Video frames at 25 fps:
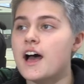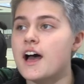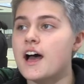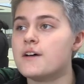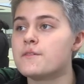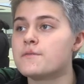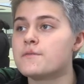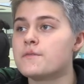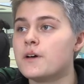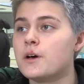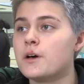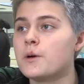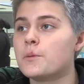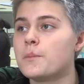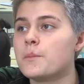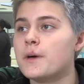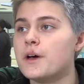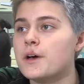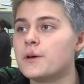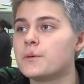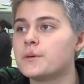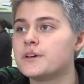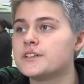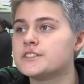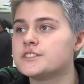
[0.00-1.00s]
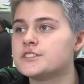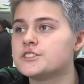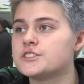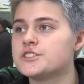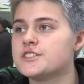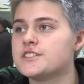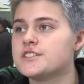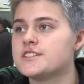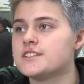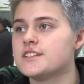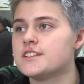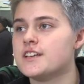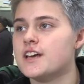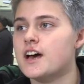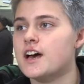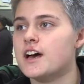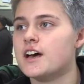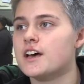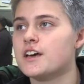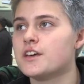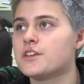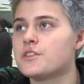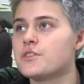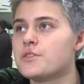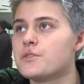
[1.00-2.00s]
I found my way to
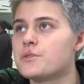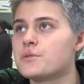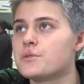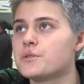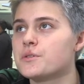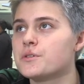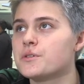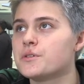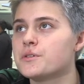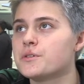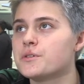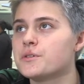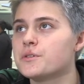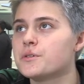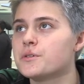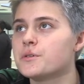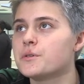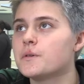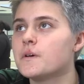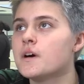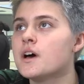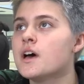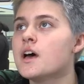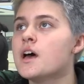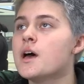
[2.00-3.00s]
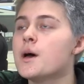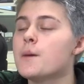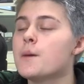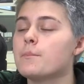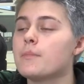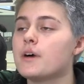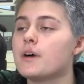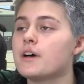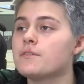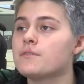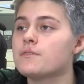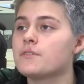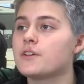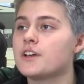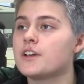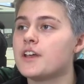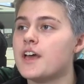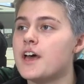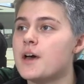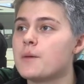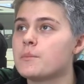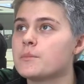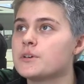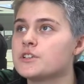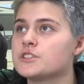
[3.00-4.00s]
GCI through my friend
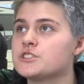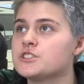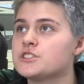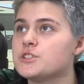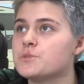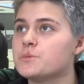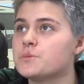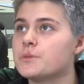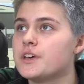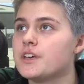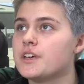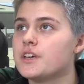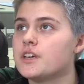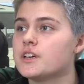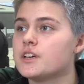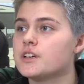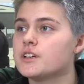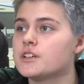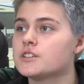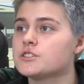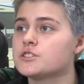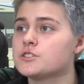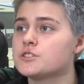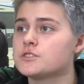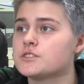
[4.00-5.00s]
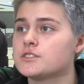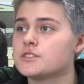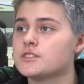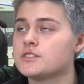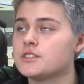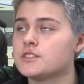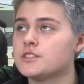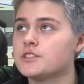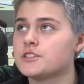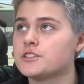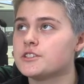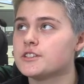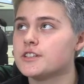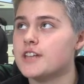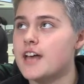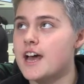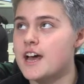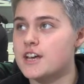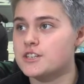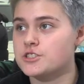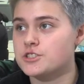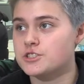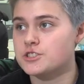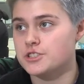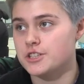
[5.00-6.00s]
Emma. She went here. She was a senior
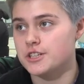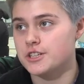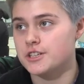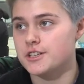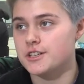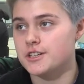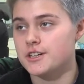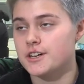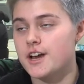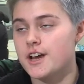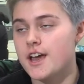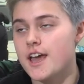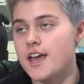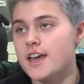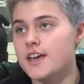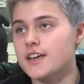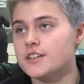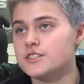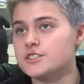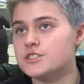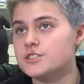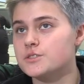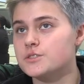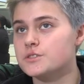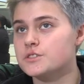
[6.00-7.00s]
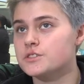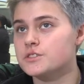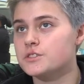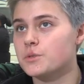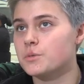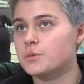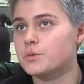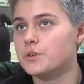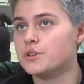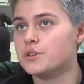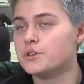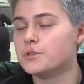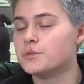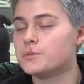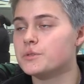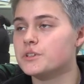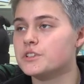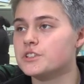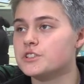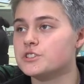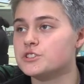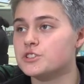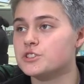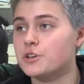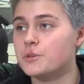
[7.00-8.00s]
last year, and she was the one who
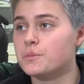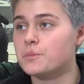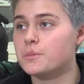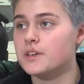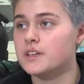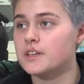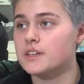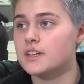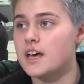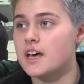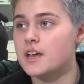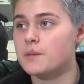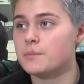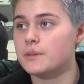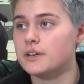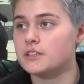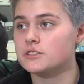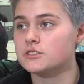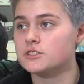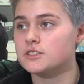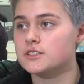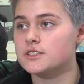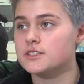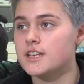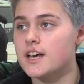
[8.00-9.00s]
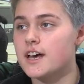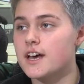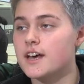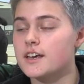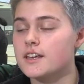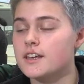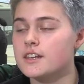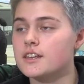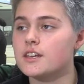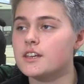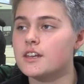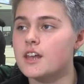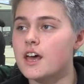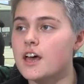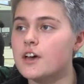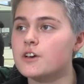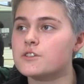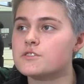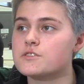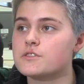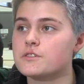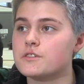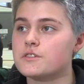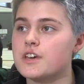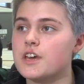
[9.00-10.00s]
really showed me a lot about GCI. And then I
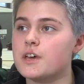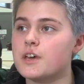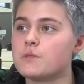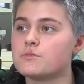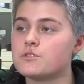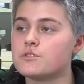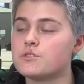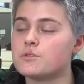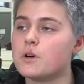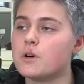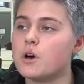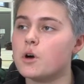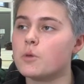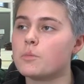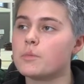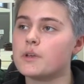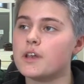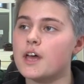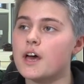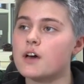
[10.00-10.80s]
also came to an open